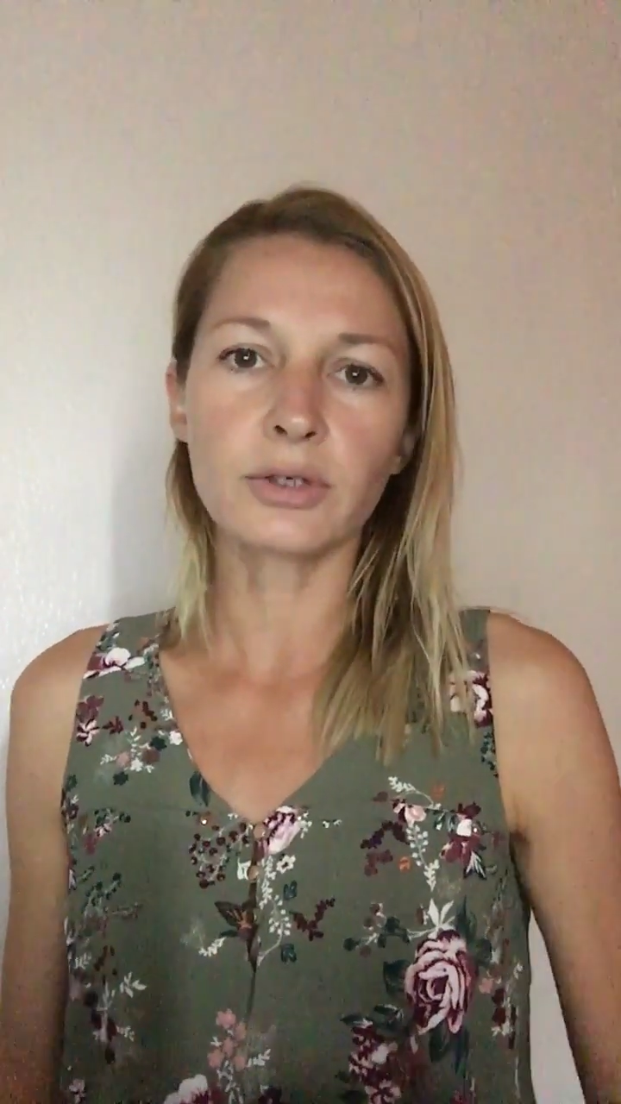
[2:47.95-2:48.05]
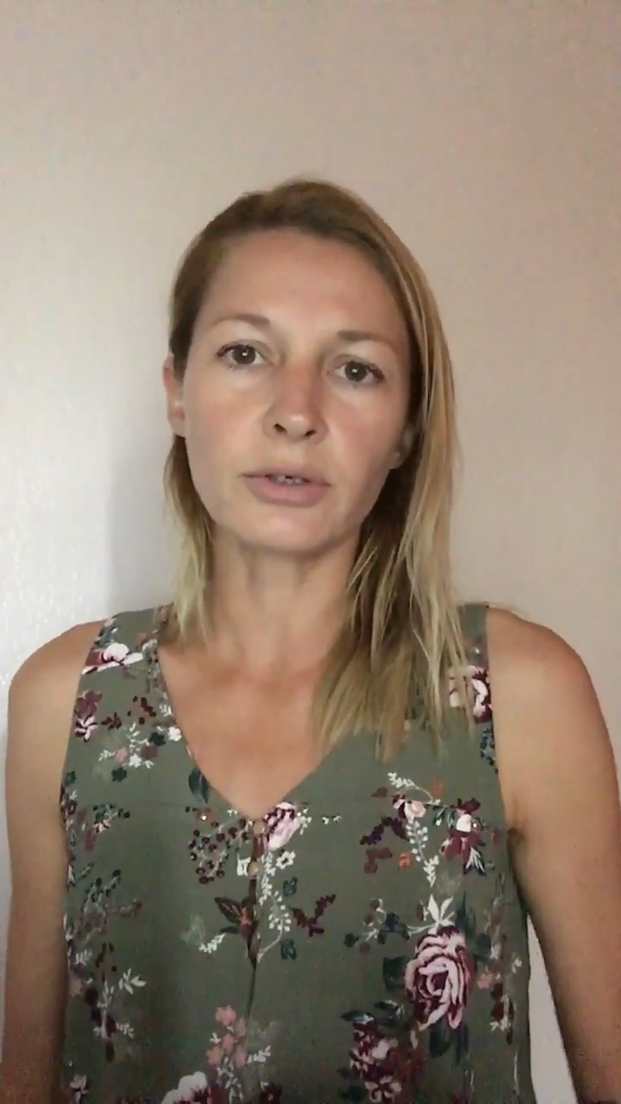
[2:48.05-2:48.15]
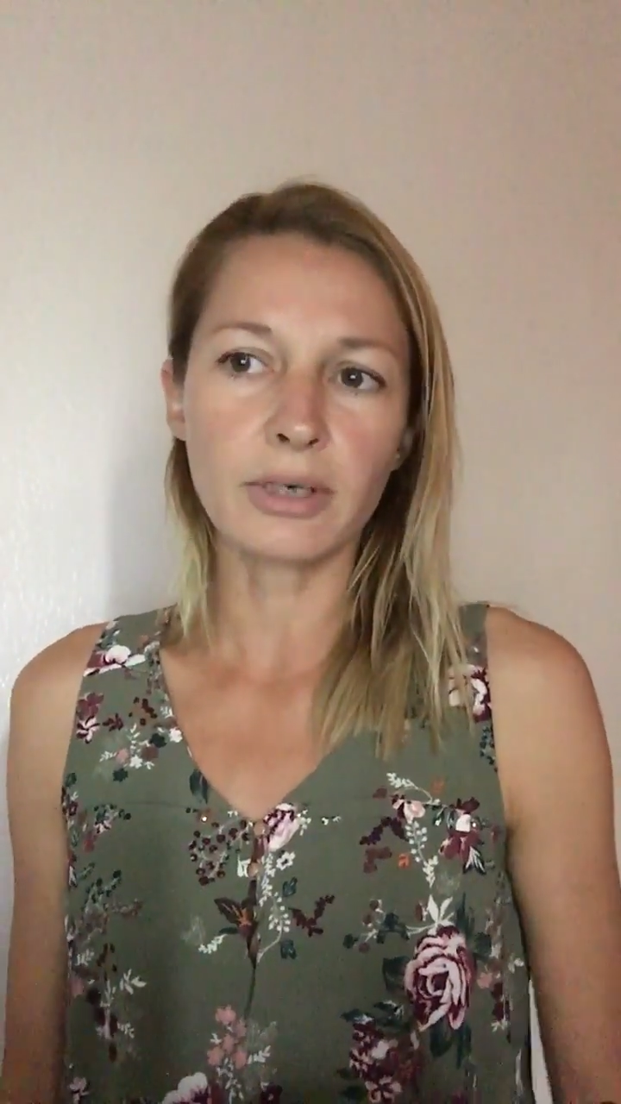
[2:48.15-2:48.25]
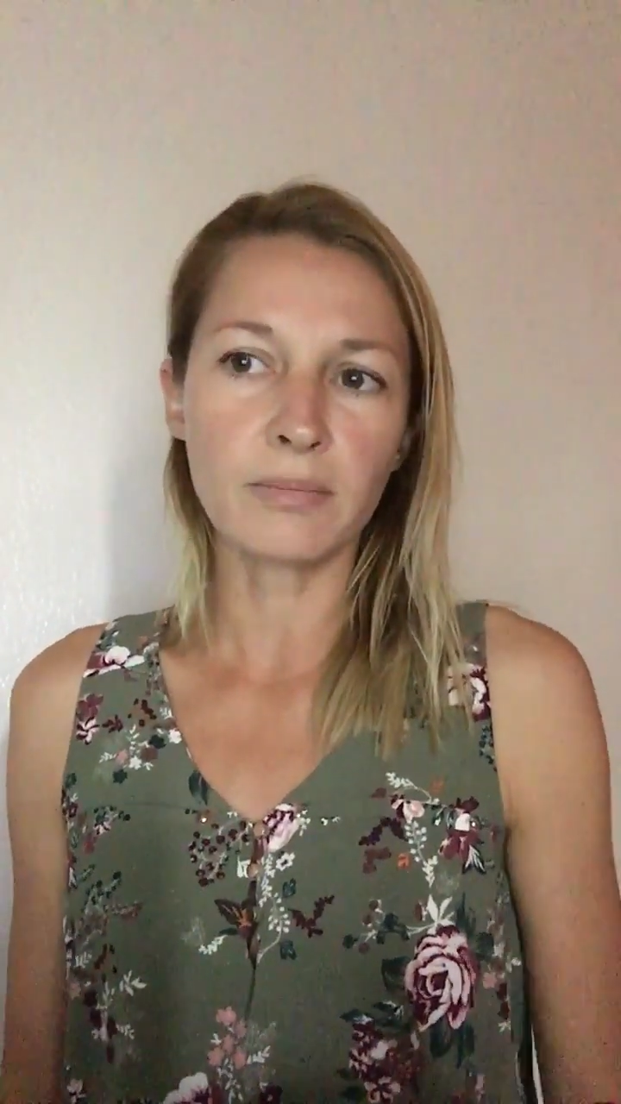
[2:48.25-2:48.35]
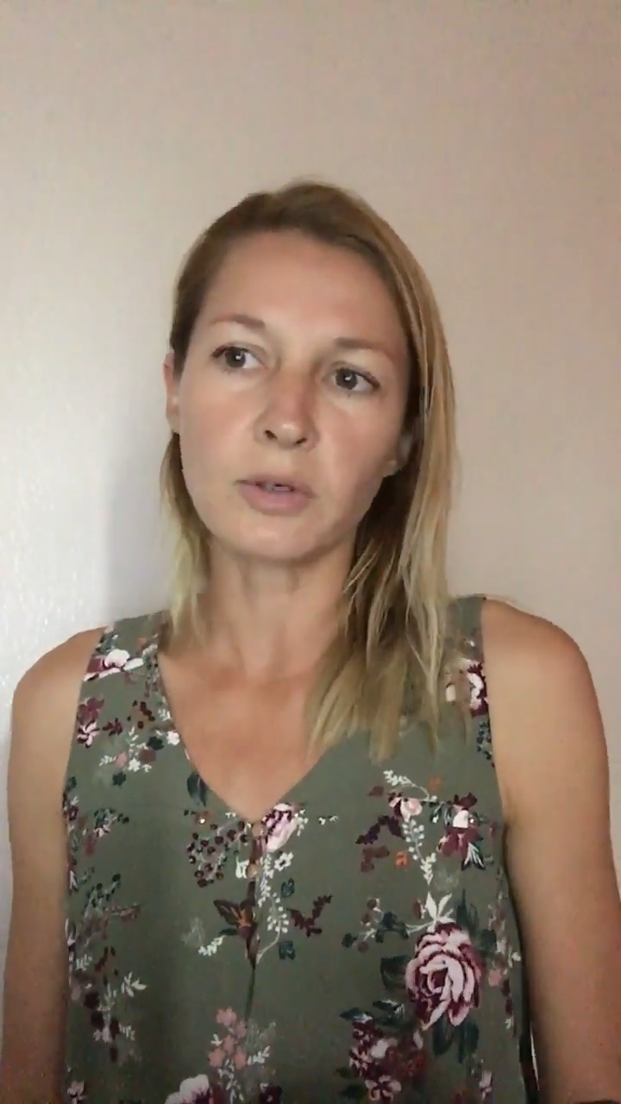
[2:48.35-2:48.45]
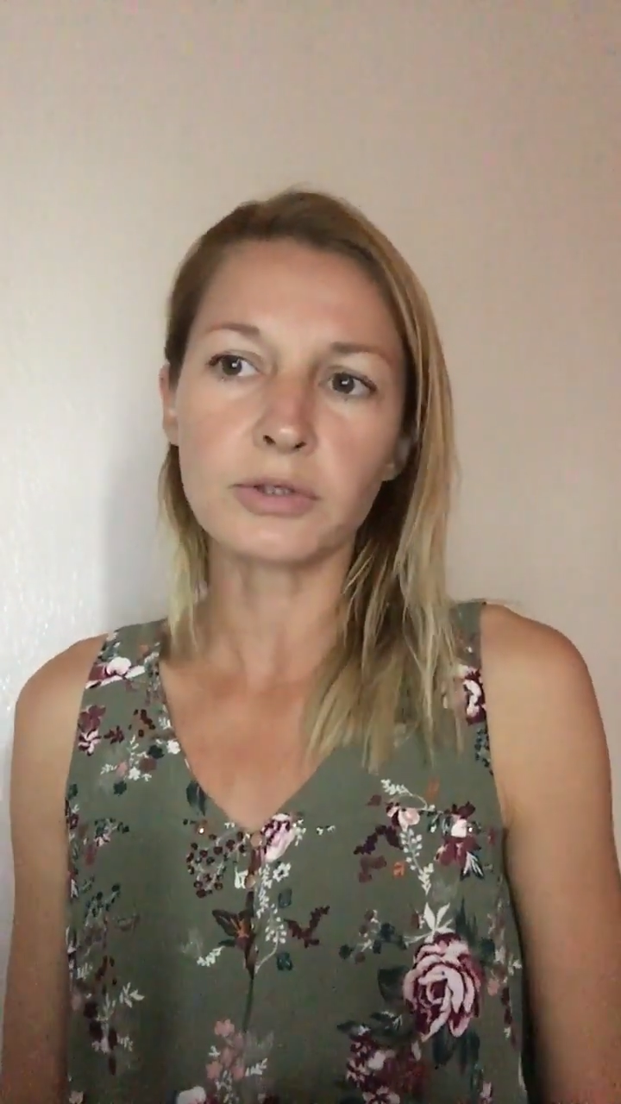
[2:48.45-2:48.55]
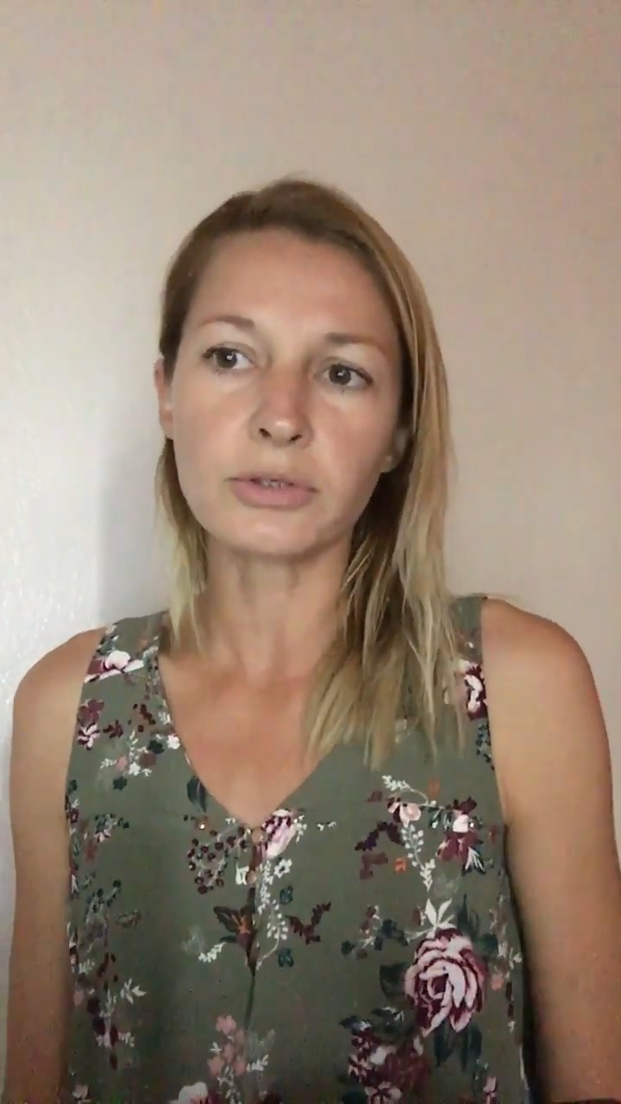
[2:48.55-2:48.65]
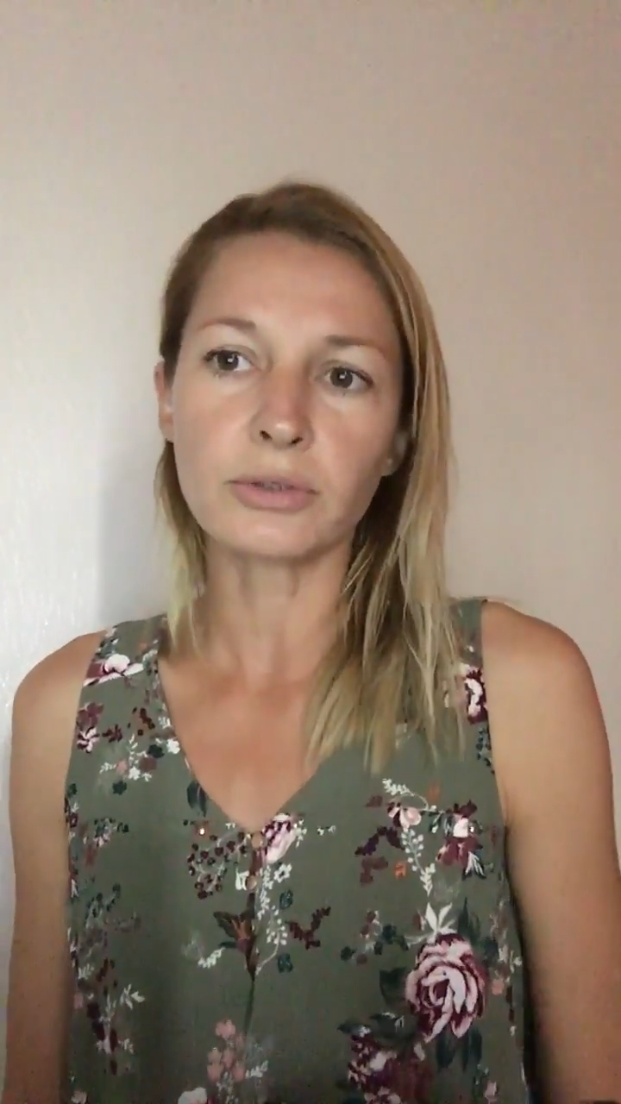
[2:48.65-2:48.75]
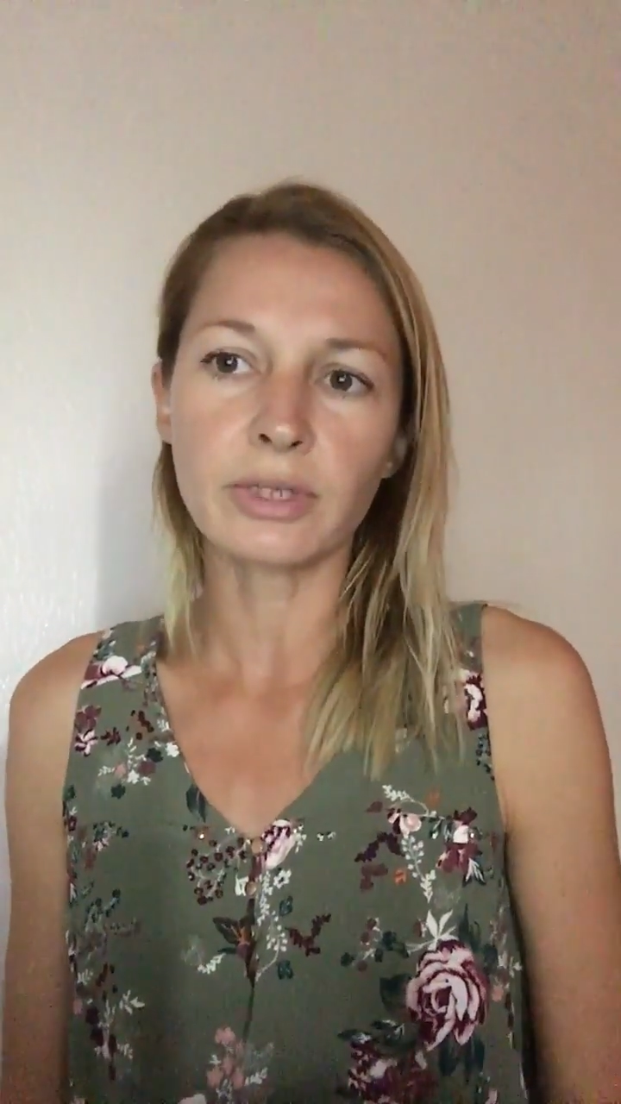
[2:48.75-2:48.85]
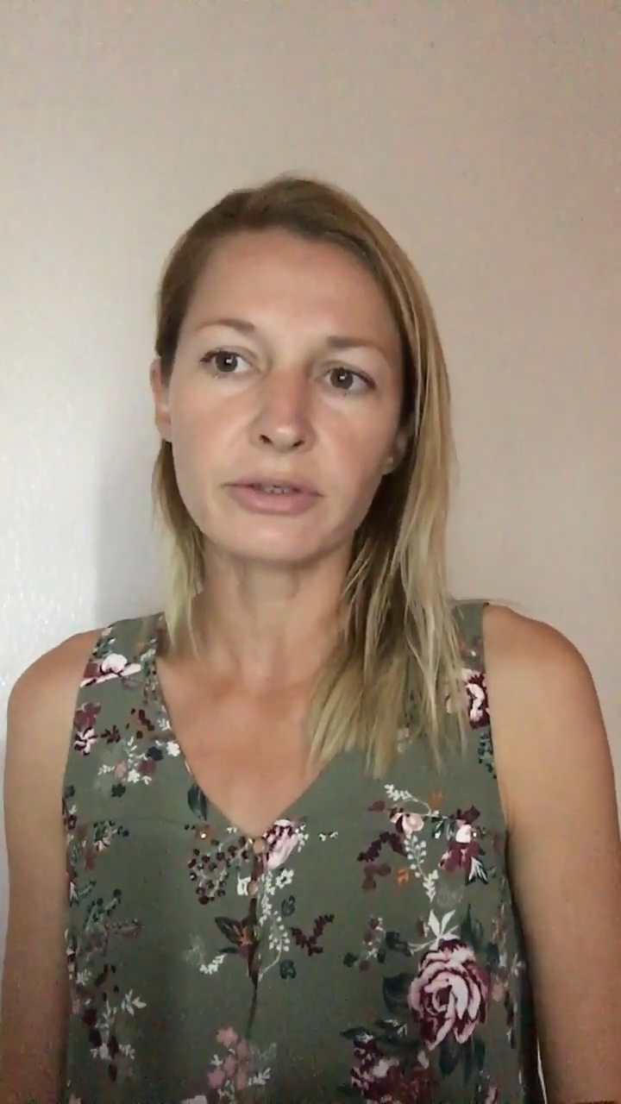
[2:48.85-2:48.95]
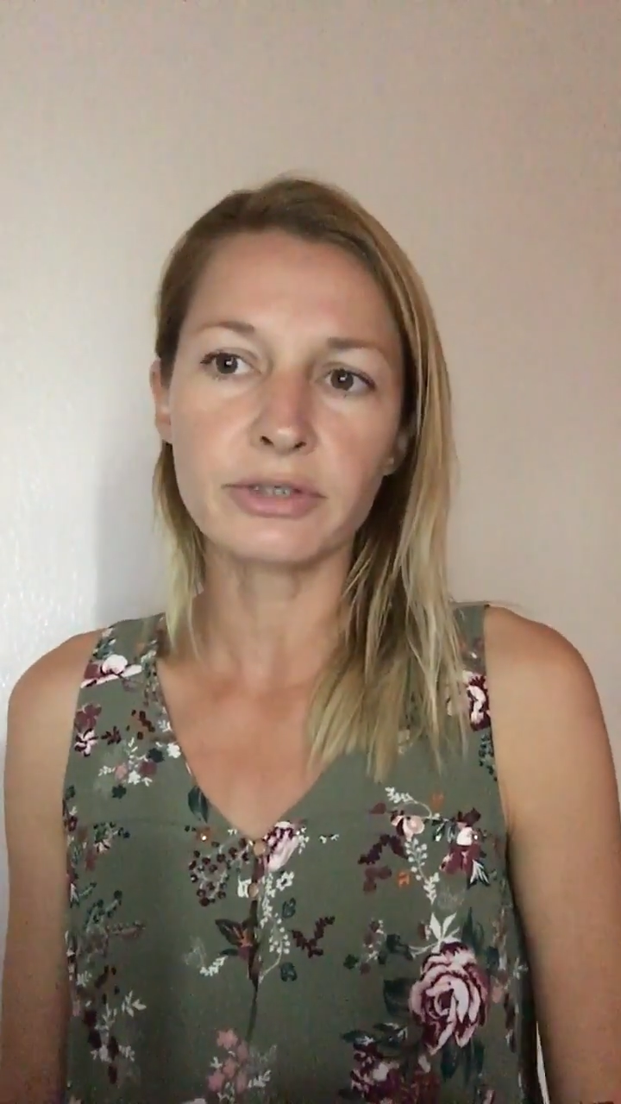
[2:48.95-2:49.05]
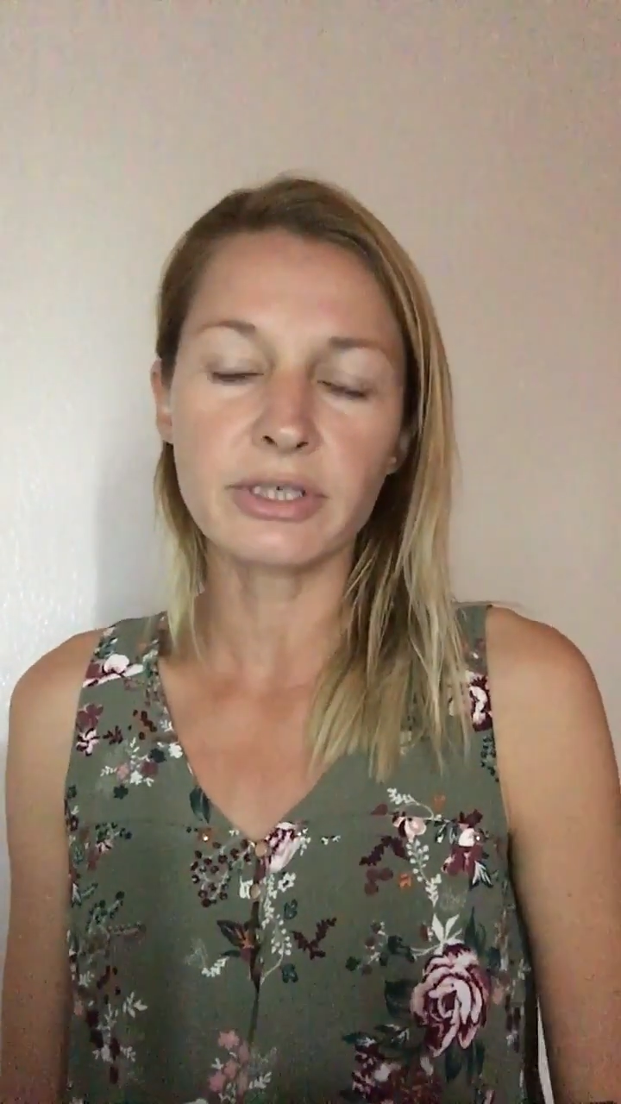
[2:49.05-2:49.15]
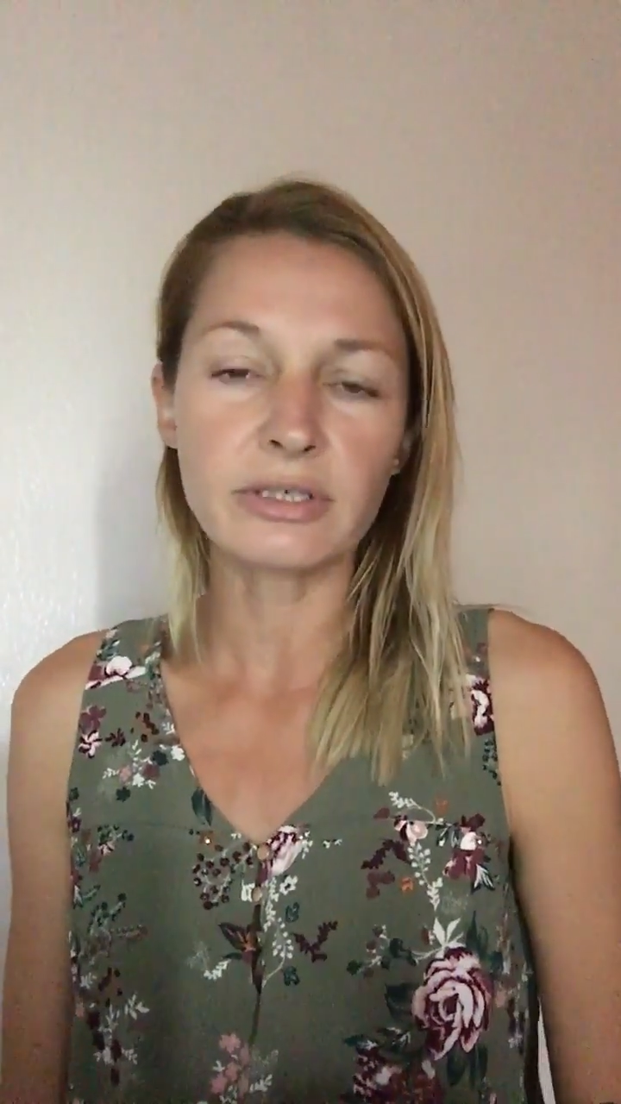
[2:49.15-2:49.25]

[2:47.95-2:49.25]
your emotional energy